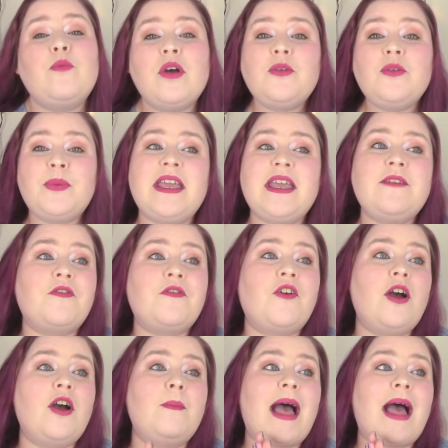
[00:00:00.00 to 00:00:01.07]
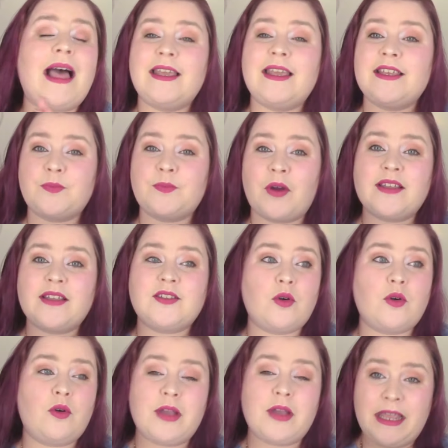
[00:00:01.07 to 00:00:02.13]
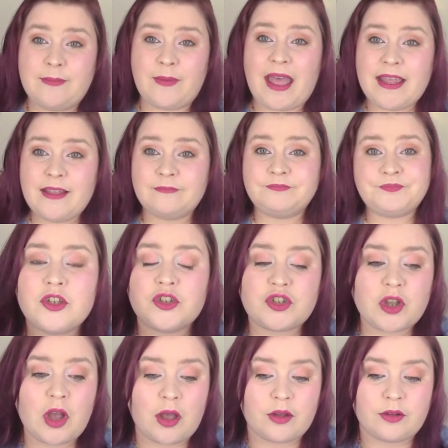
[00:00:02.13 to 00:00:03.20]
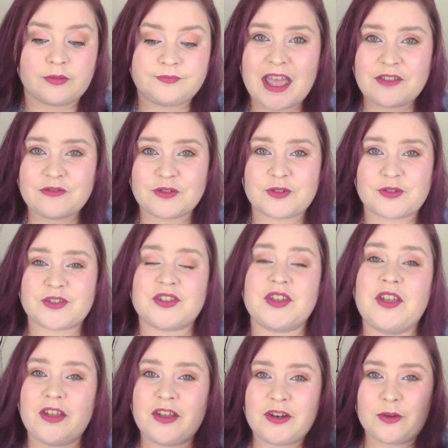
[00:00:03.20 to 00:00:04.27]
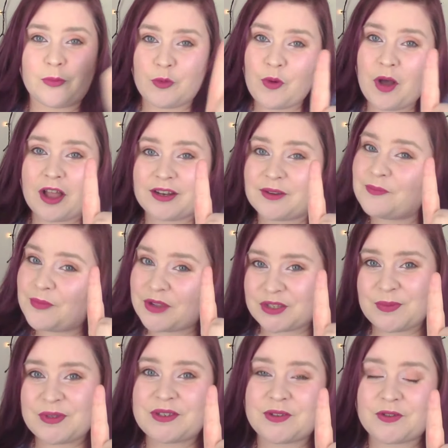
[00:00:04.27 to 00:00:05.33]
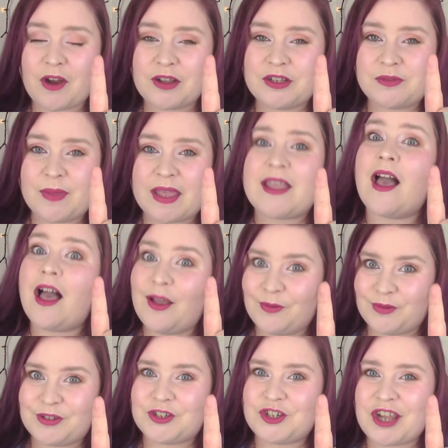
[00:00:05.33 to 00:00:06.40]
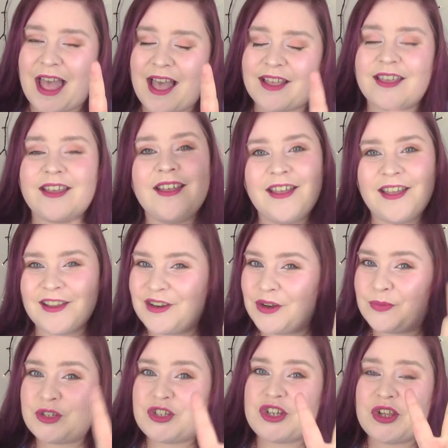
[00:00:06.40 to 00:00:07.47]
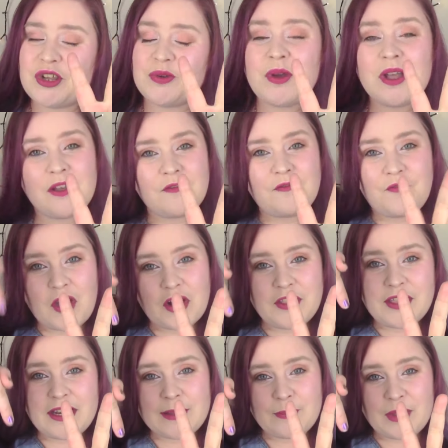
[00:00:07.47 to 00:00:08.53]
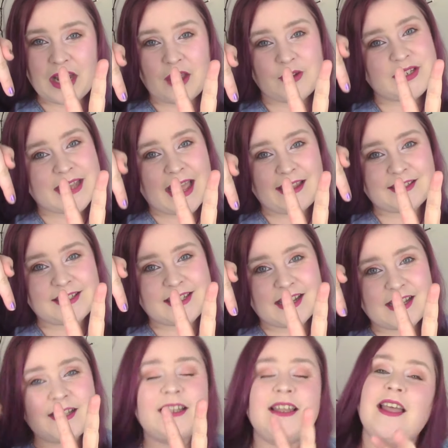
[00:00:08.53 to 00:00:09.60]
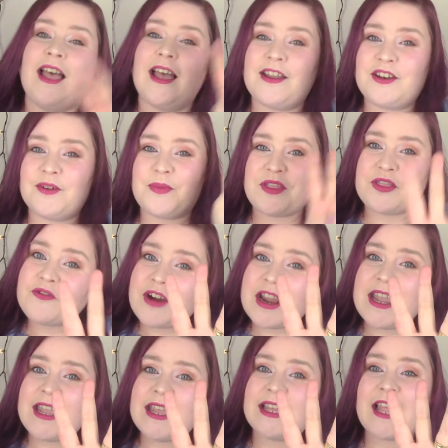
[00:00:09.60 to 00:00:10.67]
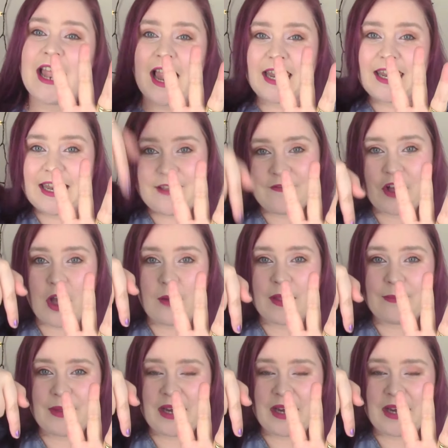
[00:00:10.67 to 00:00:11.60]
will be from AliExpress or eBay. So they're the rules. Number one, must be subscribed to me. I will check. Number two, follow the link below to enter. And number three, leave a comment